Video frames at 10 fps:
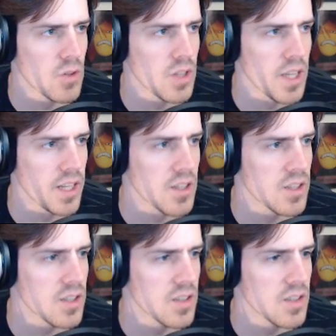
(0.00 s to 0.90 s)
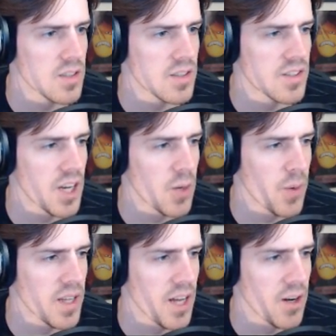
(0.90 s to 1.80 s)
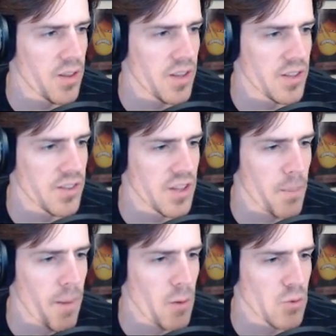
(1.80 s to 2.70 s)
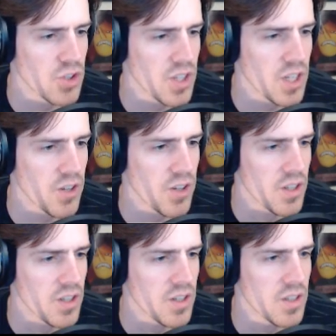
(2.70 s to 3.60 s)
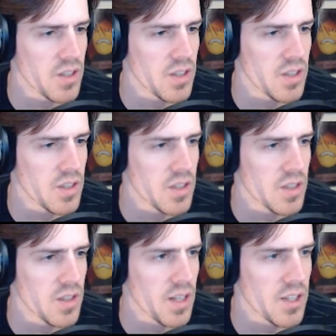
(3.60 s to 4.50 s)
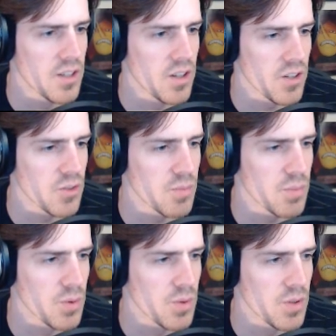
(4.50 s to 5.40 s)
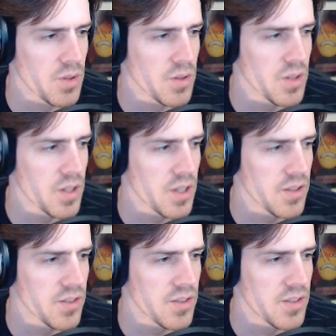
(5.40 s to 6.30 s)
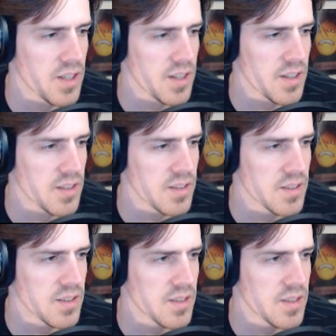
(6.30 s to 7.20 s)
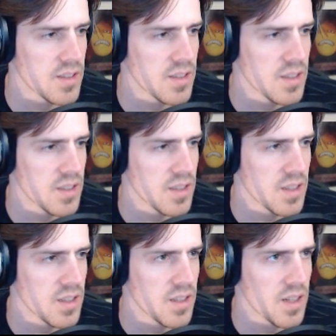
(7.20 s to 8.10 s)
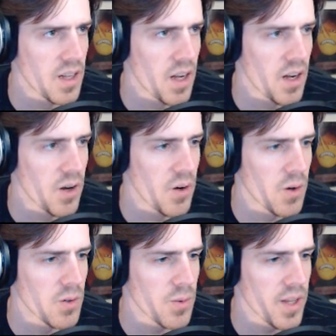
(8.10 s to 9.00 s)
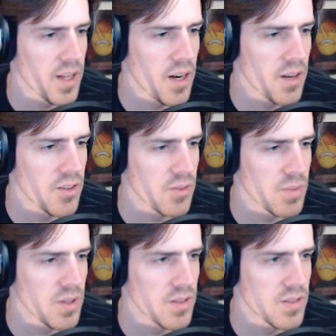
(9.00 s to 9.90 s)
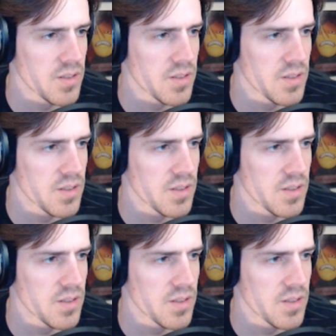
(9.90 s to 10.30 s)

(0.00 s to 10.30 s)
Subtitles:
like, stairway ladder things in the mountain area that I did not explore. Okay, so that's a dead end. How do I get out of this place?